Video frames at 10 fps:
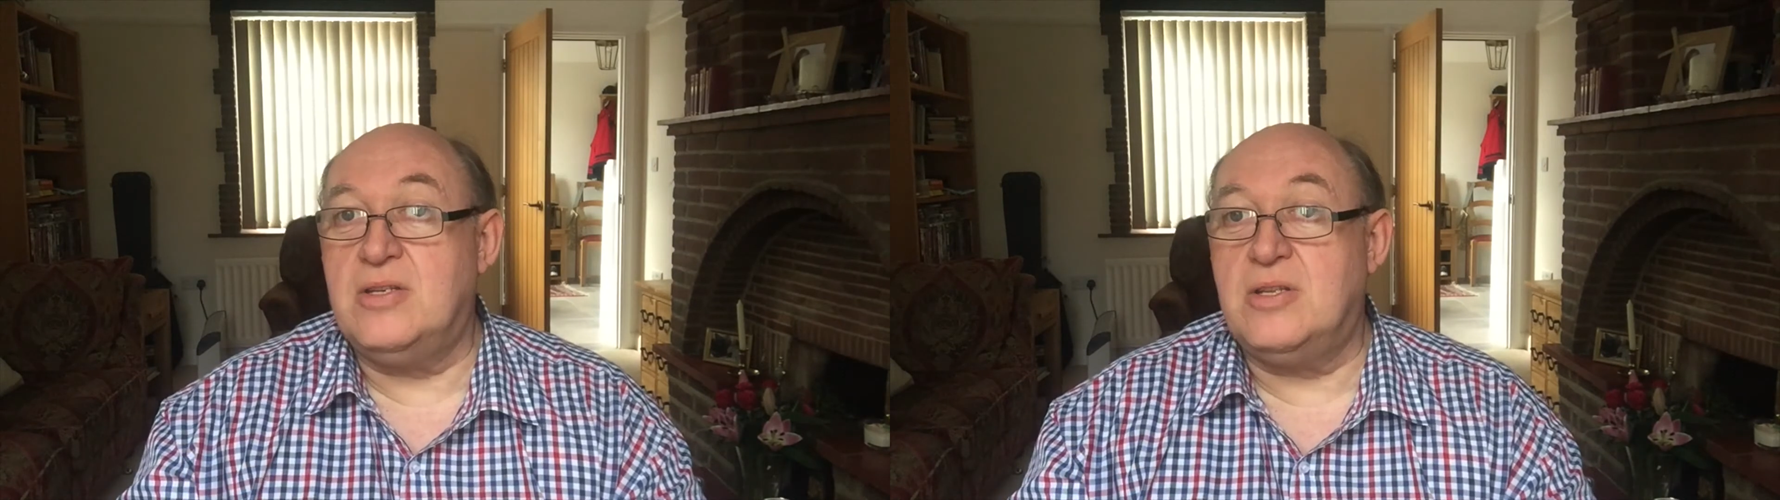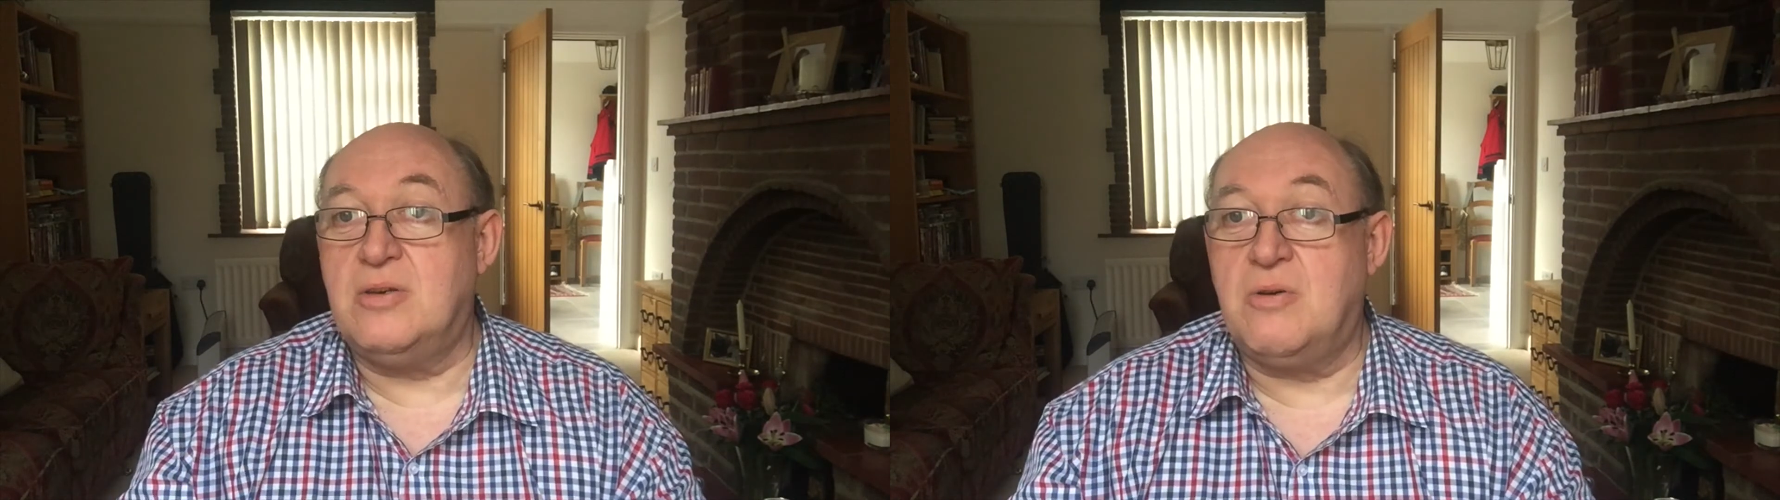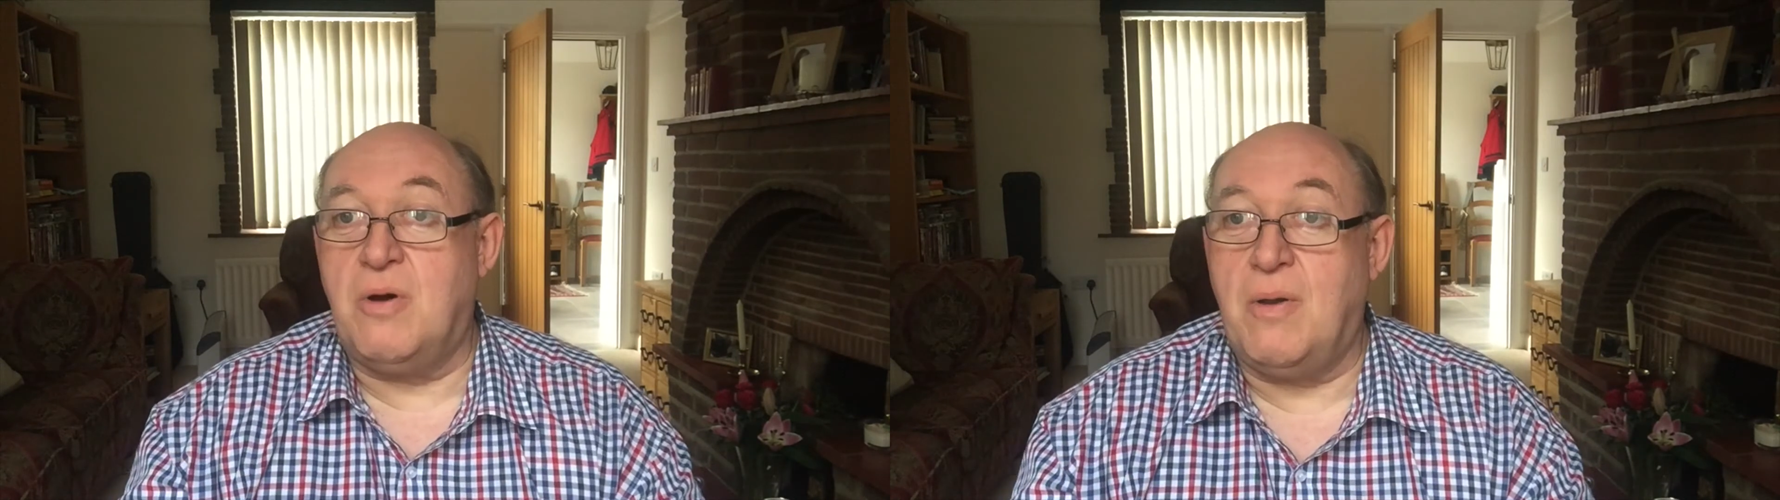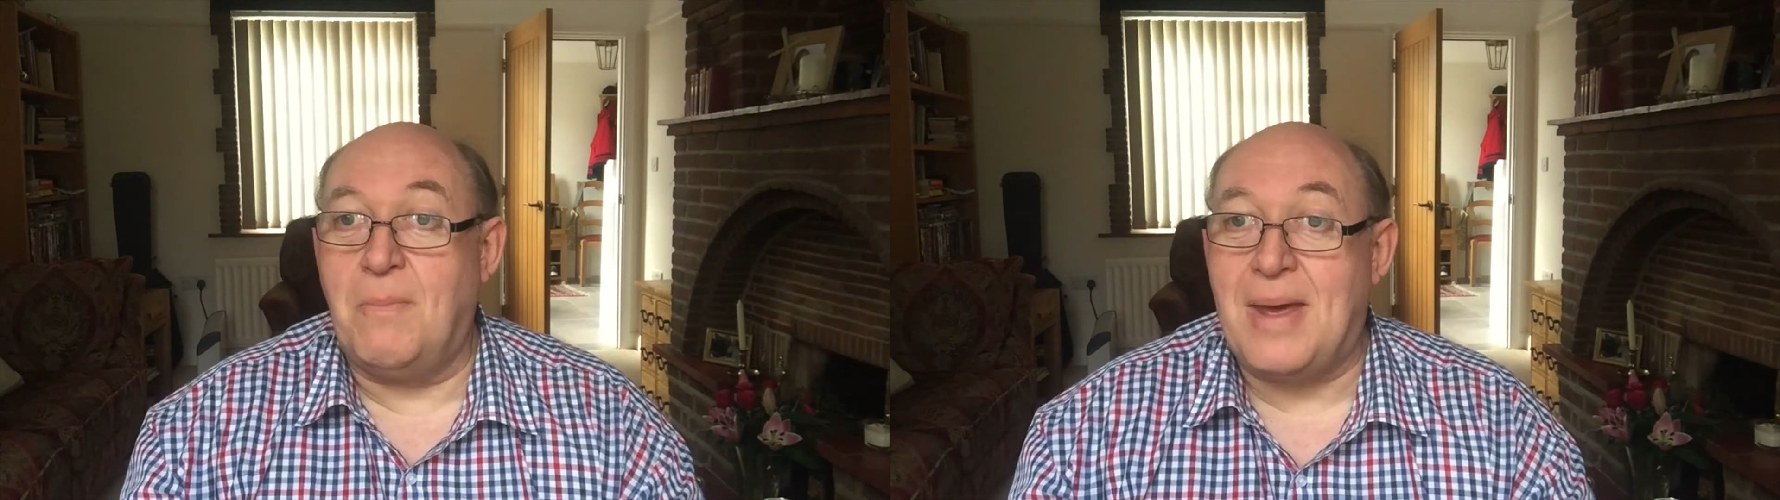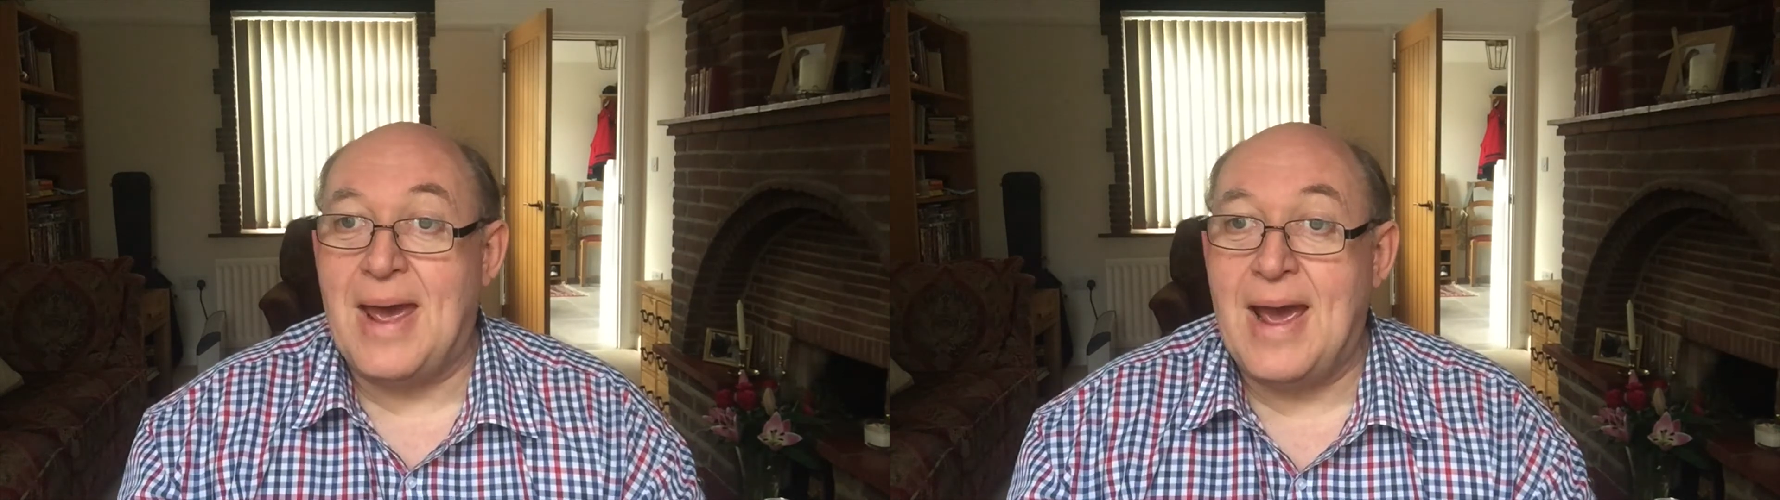to the god
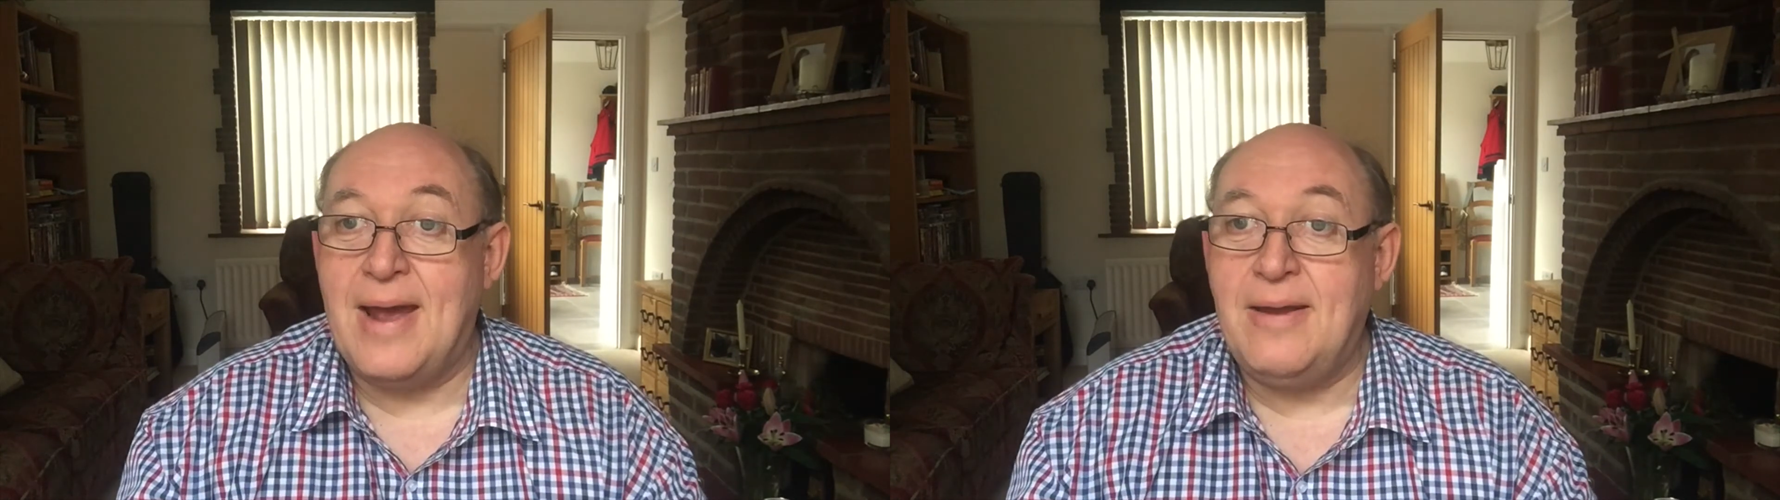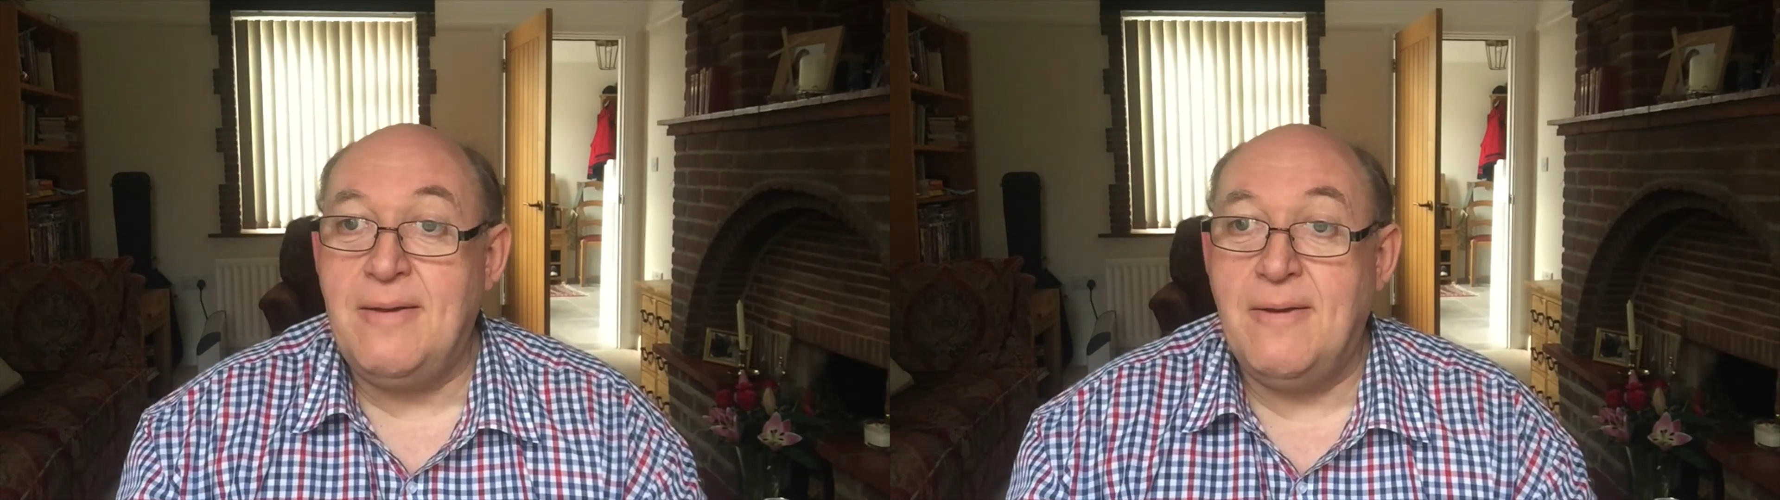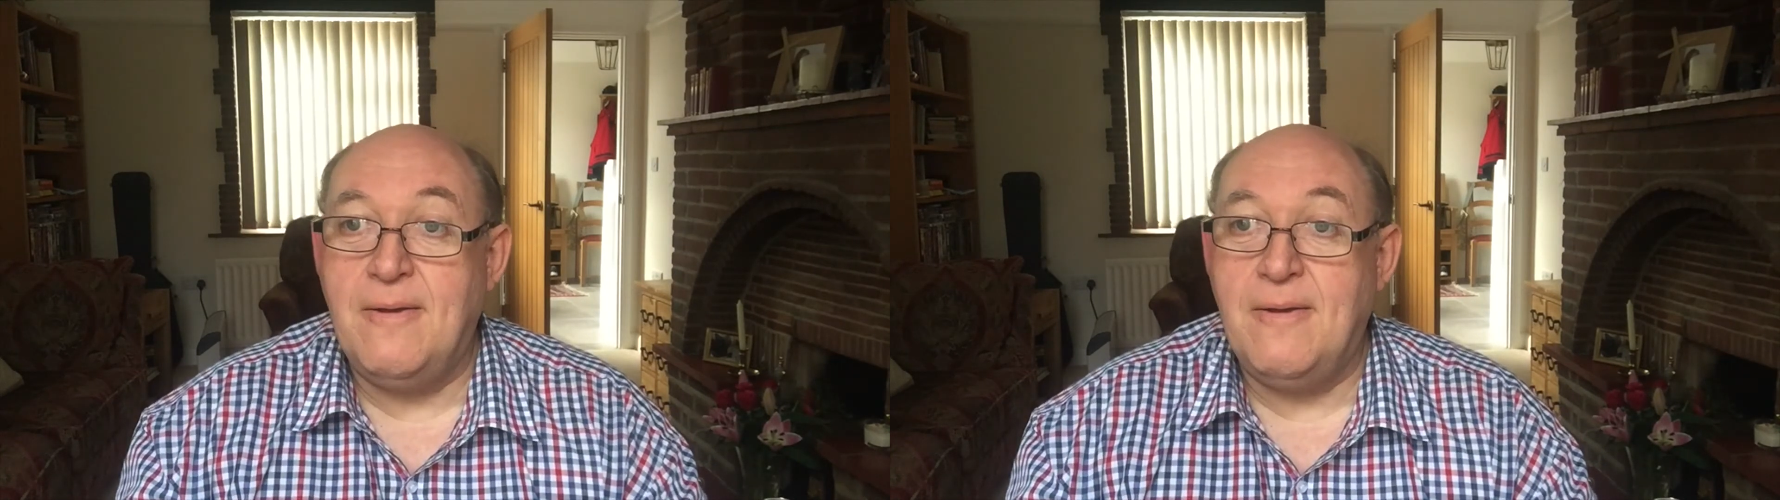Pan,